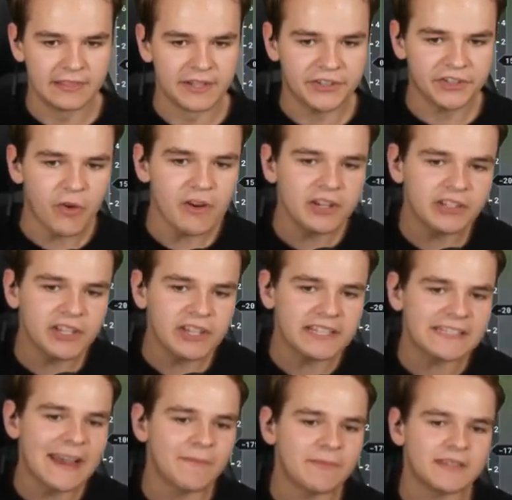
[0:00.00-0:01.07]
Let's go and just
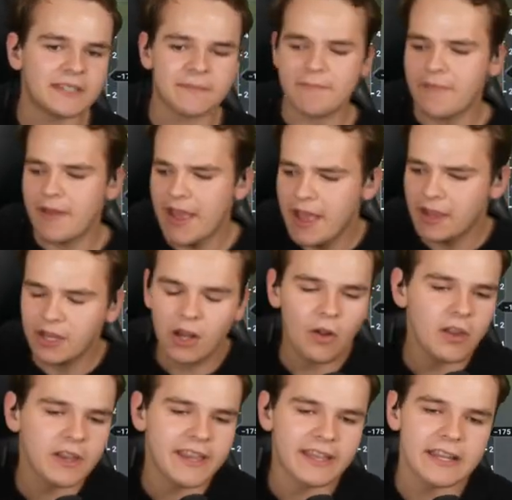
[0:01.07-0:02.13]
accept. You
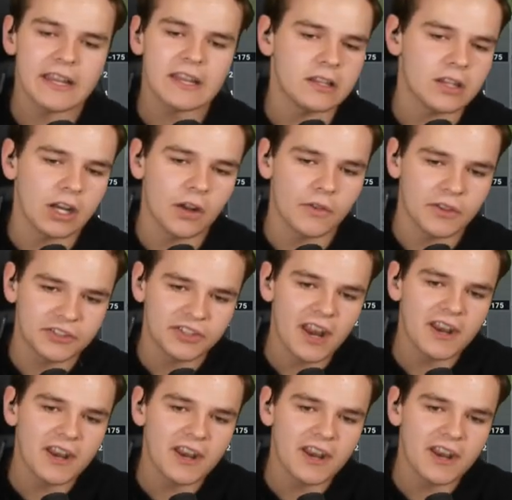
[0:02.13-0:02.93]
know, it, you know, the